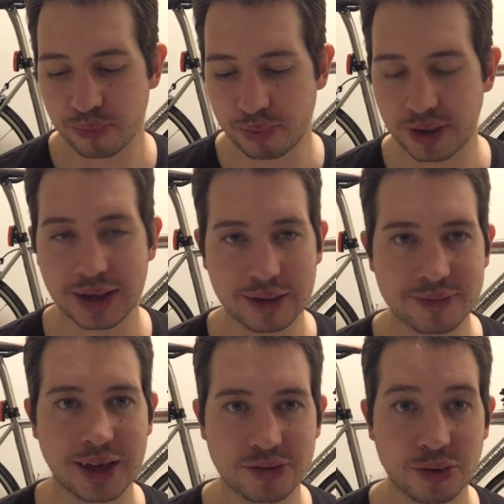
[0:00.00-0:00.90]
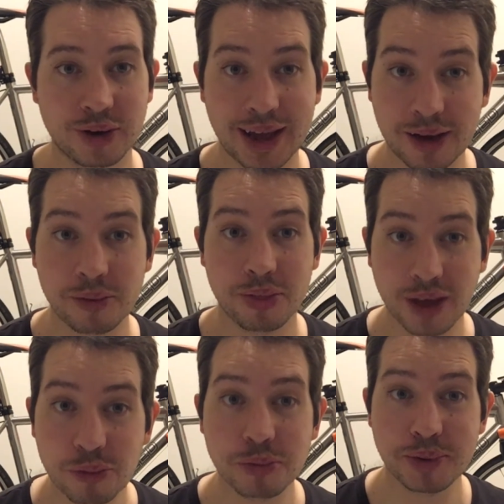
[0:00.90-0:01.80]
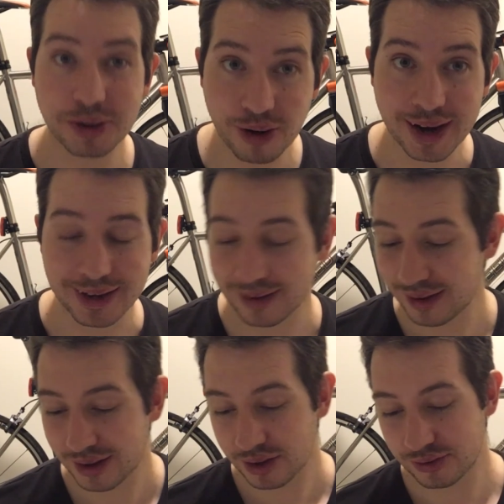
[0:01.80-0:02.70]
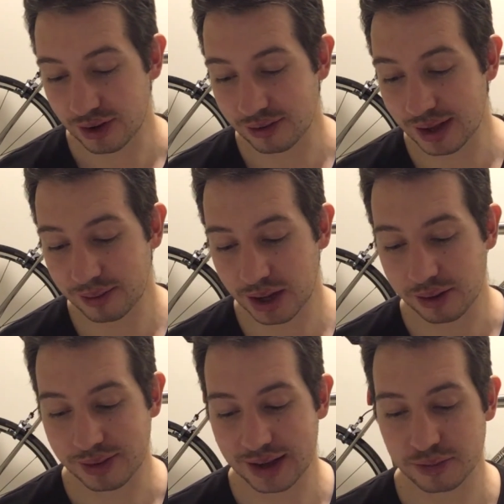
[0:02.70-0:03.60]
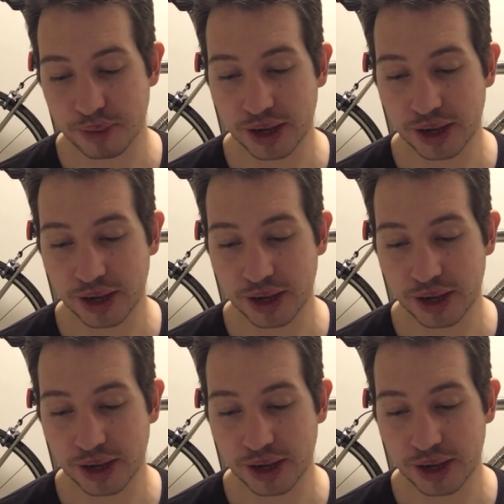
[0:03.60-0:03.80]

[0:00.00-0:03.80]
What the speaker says: But if they sort it out, that would be great. So there we go, that's